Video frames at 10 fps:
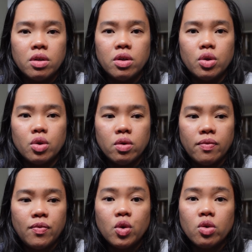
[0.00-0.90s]
you know
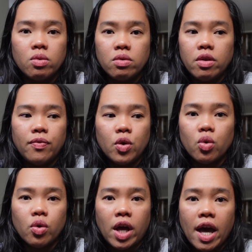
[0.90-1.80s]
if you're if
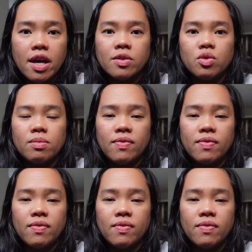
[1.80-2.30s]
you're okay to